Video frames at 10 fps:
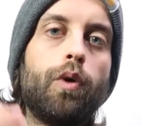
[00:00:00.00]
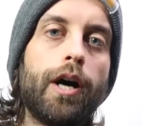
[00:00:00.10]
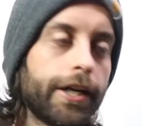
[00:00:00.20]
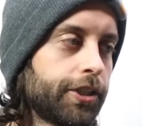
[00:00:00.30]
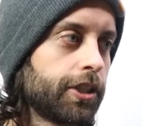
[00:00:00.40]

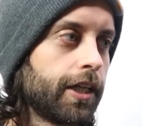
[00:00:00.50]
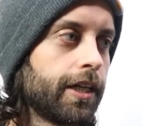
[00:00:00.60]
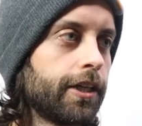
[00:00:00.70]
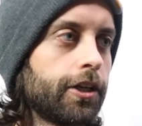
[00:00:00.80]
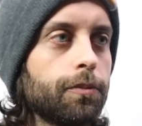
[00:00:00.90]
watch, I
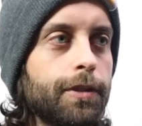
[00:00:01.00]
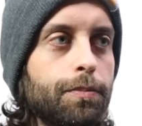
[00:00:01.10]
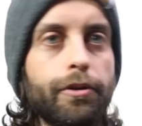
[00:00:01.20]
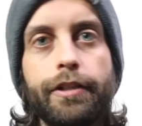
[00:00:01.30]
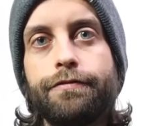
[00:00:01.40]
think it'll be
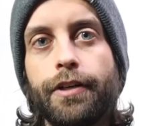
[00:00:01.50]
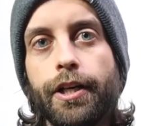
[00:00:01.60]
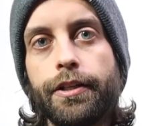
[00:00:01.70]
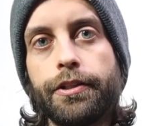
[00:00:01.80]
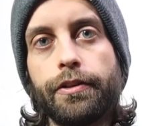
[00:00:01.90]
pretty fun.